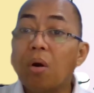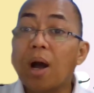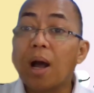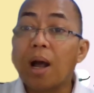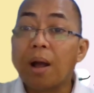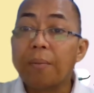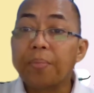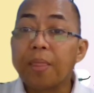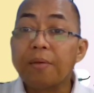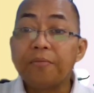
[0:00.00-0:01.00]
uh,
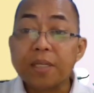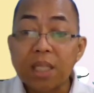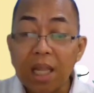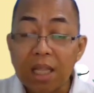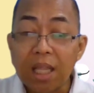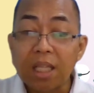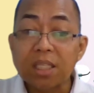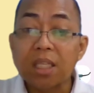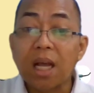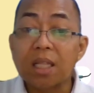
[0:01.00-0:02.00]

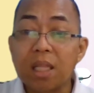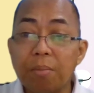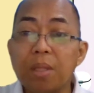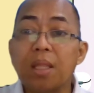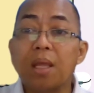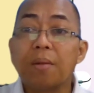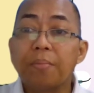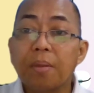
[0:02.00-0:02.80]
facilitates the activity,